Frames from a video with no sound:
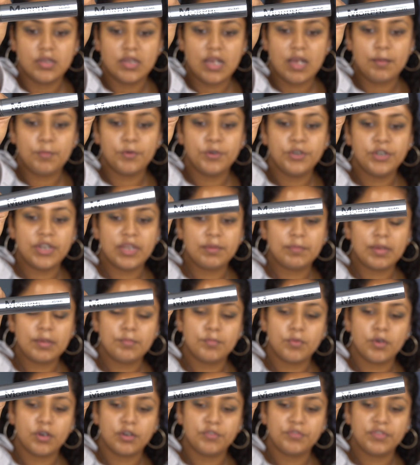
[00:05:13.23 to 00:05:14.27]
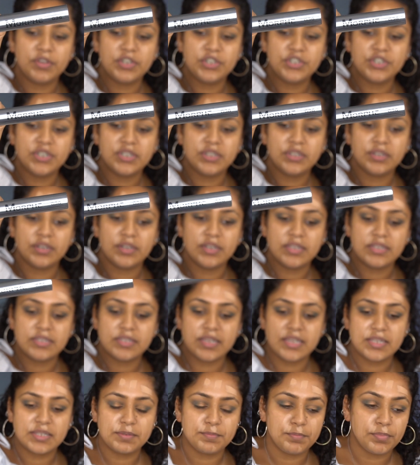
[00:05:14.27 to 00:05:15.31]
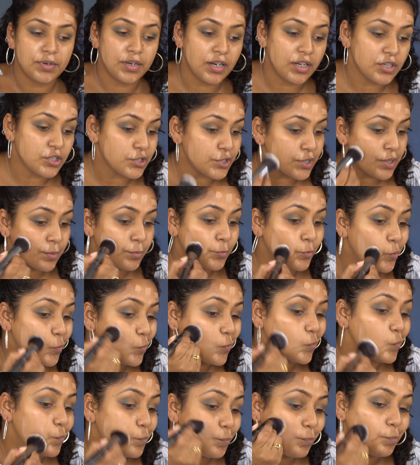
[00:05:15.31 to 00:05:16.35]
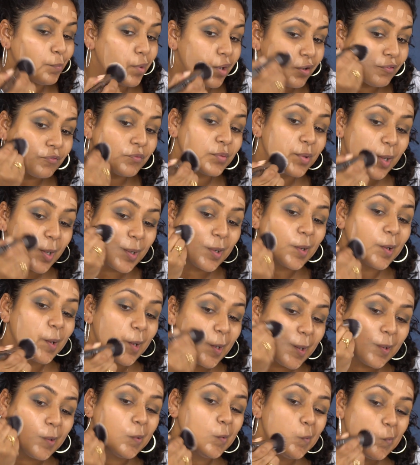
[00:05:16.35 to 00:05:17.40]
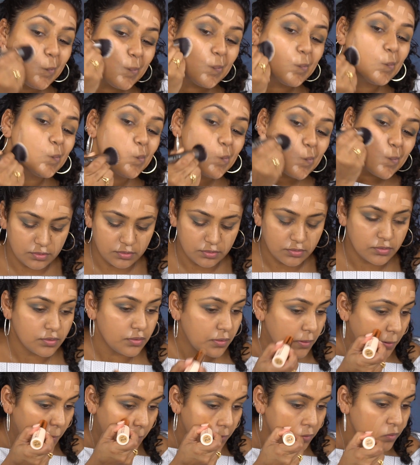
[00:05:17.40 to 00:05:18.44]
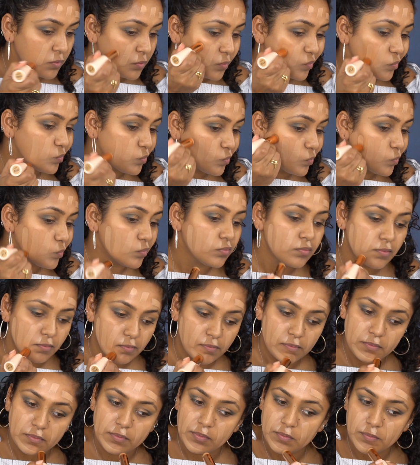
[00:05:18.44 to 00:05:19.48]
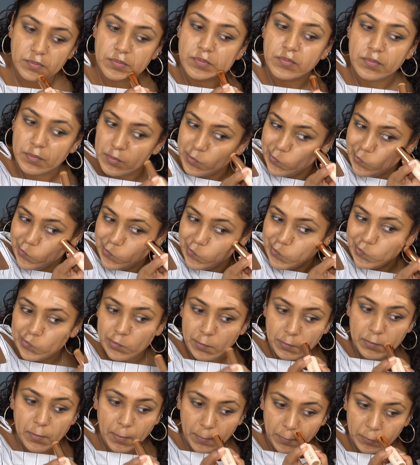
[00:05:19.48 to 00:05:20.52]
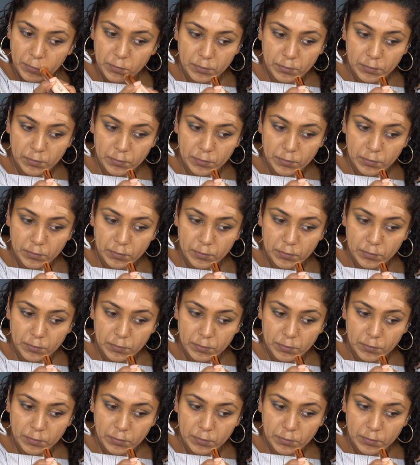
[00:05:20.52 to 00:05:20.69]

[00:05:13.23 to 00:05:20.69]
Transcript: I'm going to take my Morphe G36 brush and I'm going to buff that in. This has absolutely no freaking coverage.